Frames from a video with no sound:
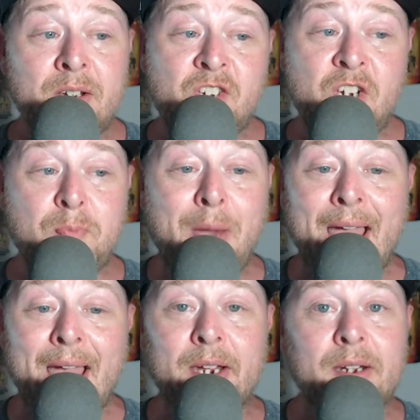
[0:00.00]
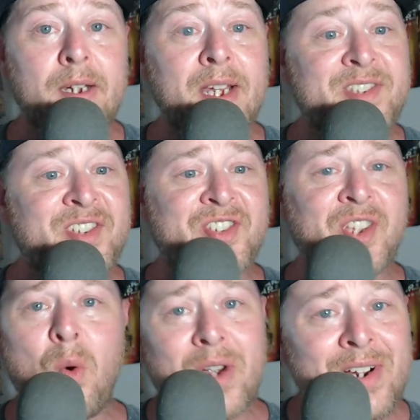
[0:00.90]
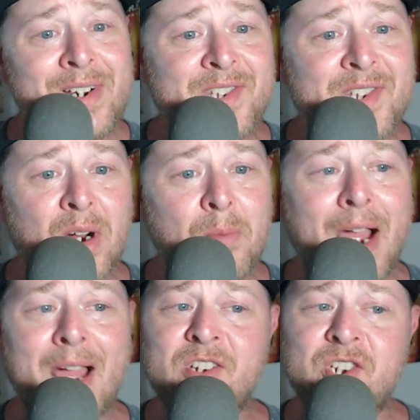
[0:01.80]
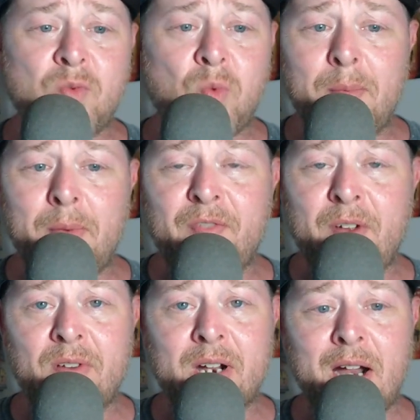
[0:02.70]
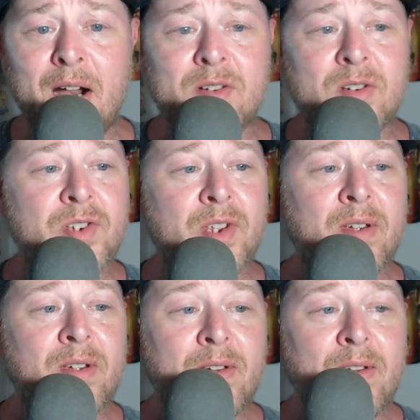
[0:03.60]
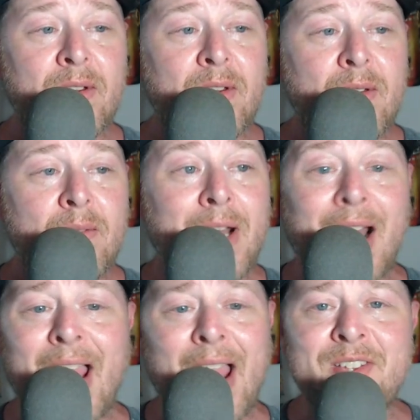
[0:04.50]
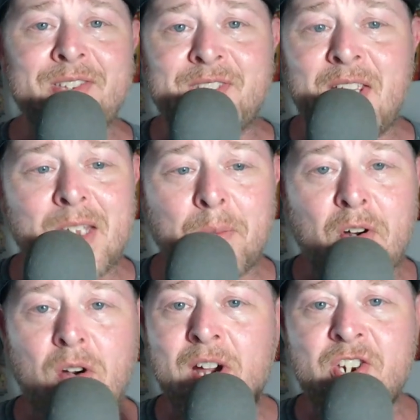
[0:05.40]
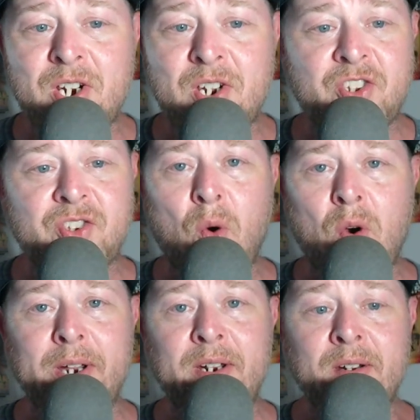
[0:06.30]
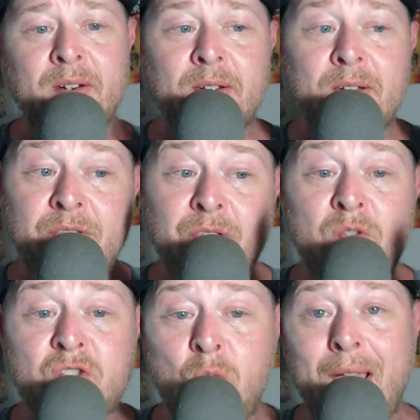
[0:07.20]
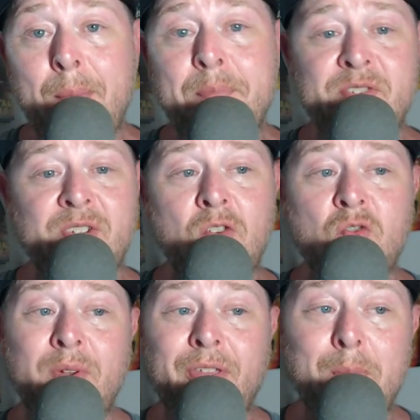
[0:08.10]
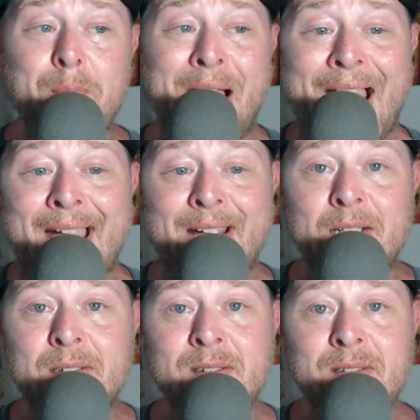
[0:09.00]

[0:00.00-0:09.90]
She's back. It's so good to see her back. She's one of my favorite characters. But I haven't seen the progression in story through two episodes with her back.